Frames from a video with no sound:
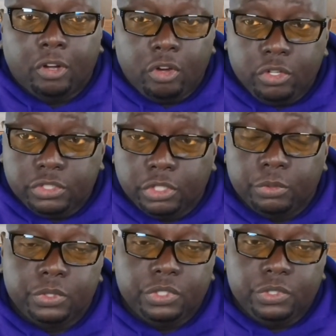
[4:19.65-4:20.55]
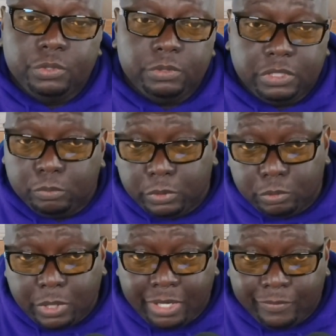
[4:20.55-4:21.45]
Also, with
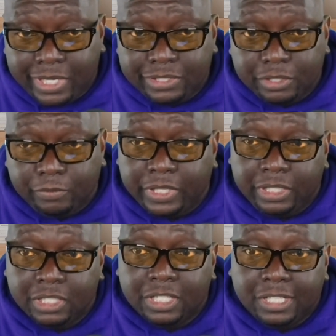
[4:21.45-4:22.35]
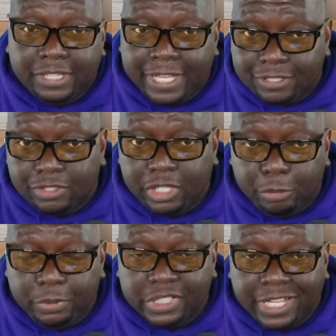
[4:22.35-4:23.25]
the Wi-Fi survey, that's going to
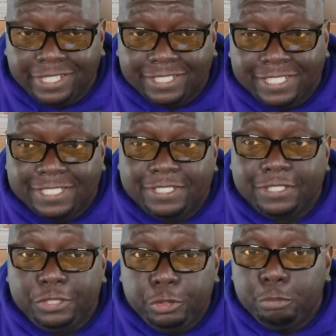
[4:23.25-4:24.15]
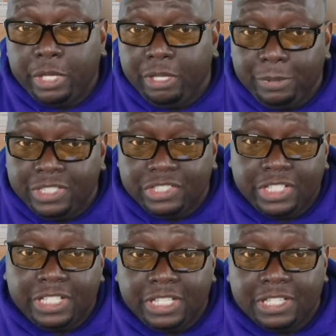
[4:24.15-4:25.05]
help you a lot, because you may be
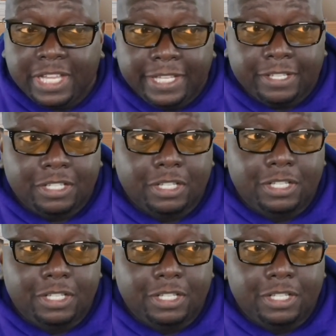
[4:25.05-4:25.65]
sitting in like